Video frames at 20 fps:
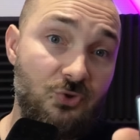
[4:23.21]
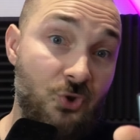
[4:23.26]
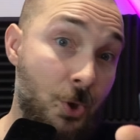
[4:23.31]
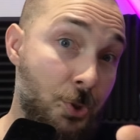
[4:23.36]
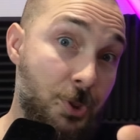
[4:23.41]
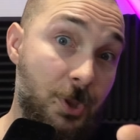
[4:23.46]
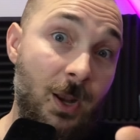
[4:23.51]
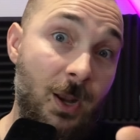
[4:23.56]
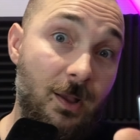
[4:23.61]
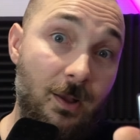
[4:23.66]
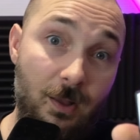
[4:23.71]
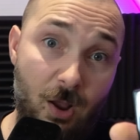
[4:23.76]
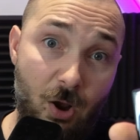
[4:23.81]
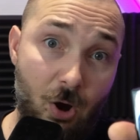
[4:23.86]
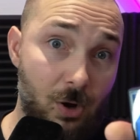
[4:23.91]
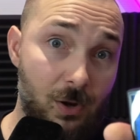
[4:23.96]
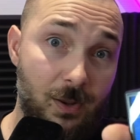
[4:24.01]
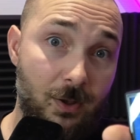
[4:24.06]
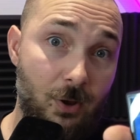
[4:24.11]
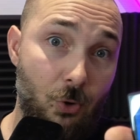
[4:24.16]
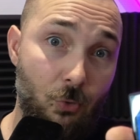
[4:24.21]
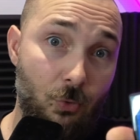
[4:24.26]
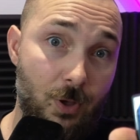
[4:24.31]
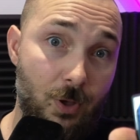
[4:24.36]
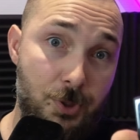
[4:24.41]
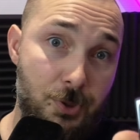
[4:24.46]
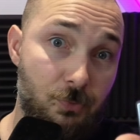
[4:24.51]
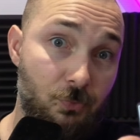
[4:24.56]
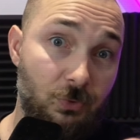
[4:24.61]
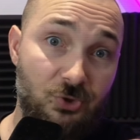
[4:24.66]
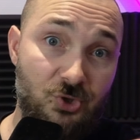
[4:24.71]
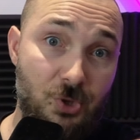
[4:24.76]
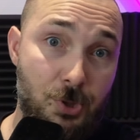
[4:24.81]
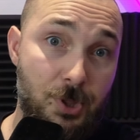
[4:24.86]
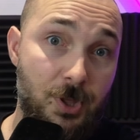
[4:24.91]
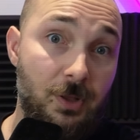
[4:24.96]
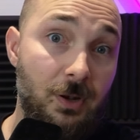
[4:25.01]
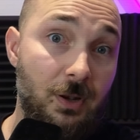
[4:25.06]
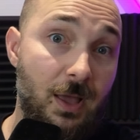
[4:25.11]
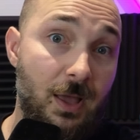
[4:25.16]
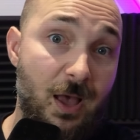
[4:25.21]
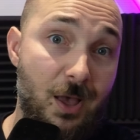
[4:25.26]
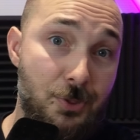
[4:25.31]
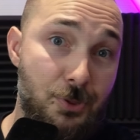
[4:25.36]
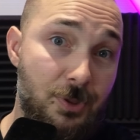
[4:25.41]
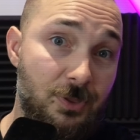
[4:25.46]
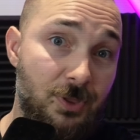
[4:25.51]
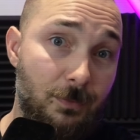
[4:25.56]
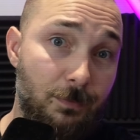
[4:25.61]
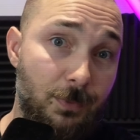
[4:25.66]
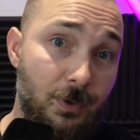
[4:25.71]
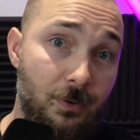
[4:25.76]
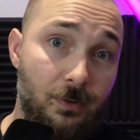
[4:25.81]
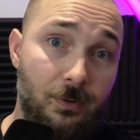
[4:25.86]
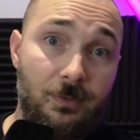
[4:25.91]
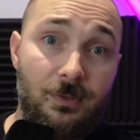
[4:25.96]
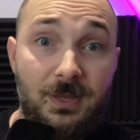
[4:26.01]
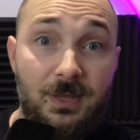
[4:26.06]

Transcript: just like Garlic OS, which still hasn't appeared